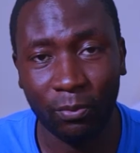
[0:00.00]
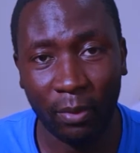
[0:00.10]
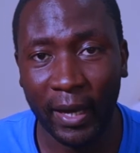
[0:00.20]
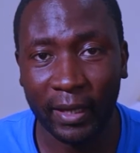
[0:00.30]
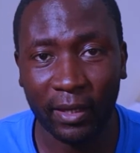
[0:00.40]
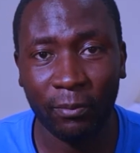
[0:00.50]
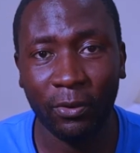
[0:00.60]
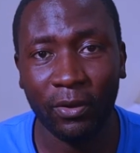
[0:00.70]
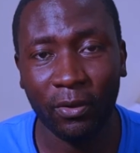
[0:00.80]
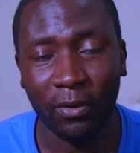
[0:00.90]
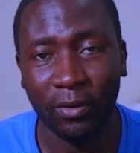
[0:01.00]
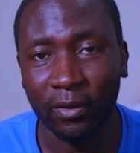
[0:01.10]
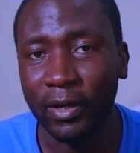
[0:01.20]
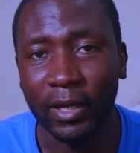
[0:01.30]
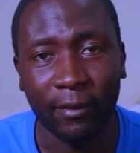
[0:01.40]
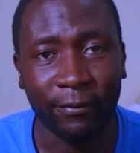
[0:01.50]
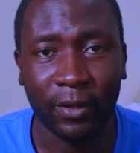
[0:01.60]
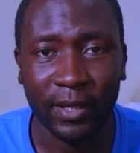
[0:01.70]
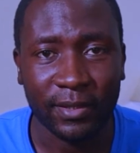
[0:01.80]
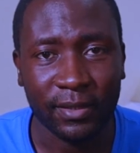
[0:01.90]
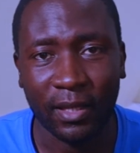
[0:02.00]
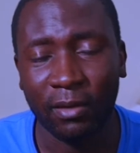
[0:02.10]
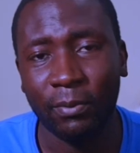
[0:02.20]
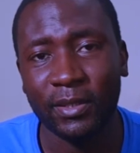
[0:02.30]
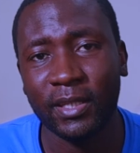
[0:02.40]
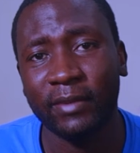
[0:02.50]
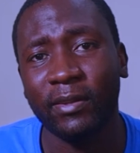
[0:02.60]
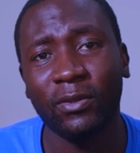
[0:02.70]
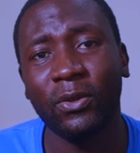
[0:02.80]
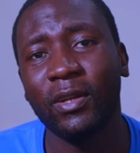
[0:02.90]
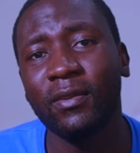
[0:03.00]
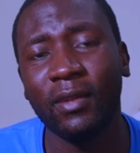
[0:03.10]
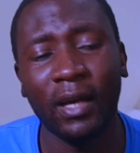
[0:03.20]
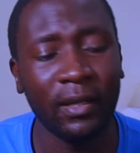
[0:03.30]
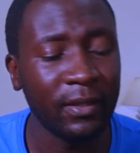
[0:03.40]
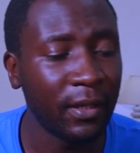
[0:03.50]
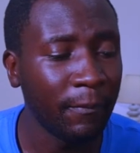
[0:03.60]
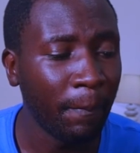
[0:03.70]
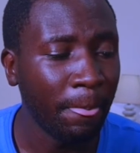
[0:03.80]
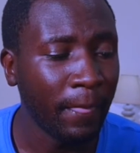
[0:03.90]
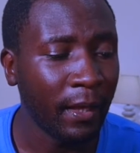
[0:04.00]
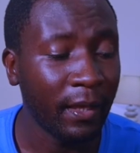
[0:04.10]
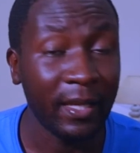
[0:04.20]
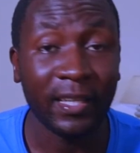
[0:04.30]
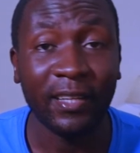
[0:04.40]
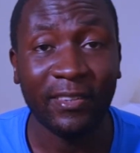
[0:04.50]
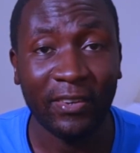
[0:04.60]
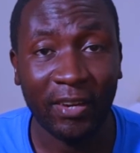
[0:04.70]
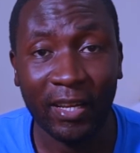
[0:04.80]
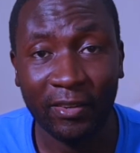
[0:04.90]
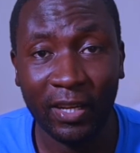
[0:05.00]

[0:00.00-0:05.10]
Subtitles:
buy a keyboard or if you get third-party accessories, and it has really